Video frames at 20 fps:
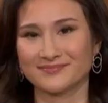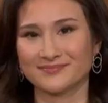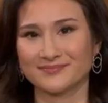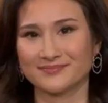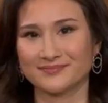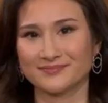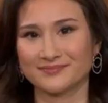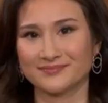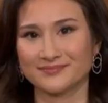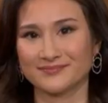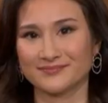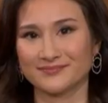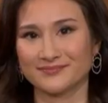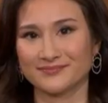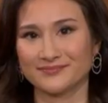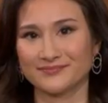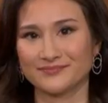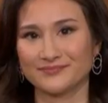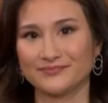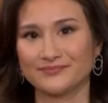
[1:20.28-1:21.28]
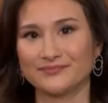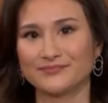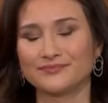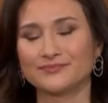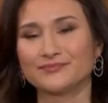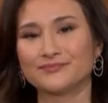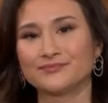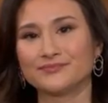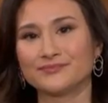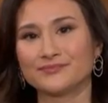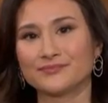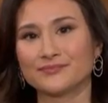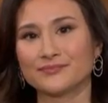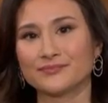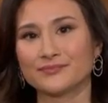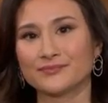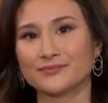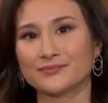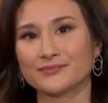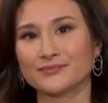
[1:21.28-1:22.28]

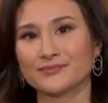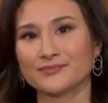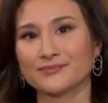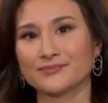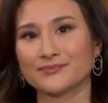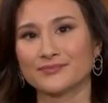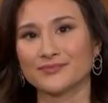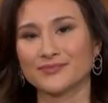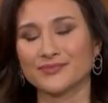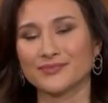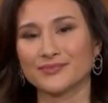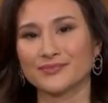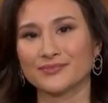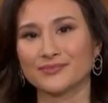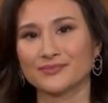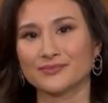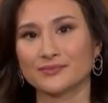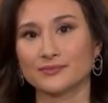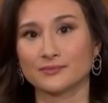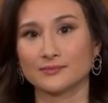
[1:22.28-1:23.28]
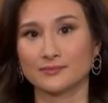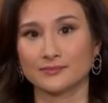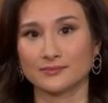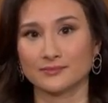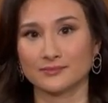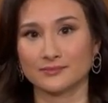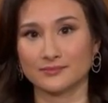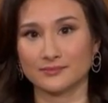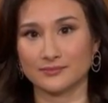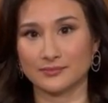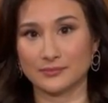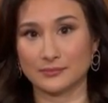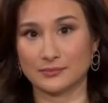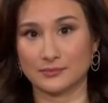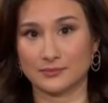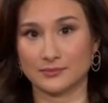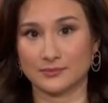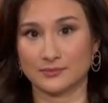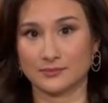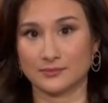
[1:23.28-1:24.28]

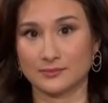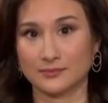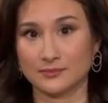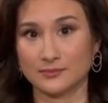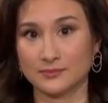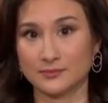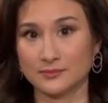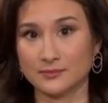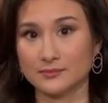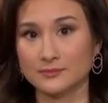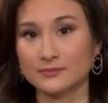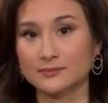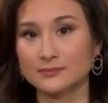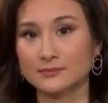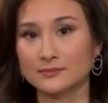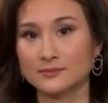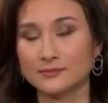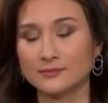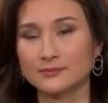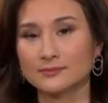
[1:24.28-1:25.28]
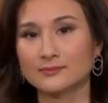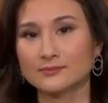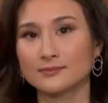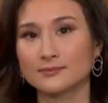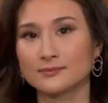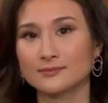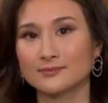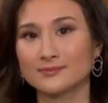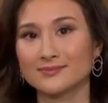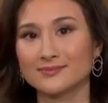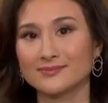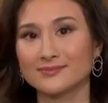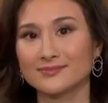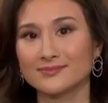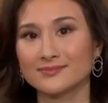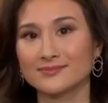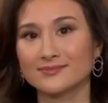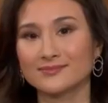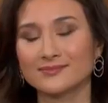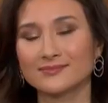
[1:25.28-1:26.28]

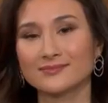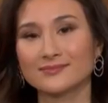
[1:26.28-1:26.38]
[no speech]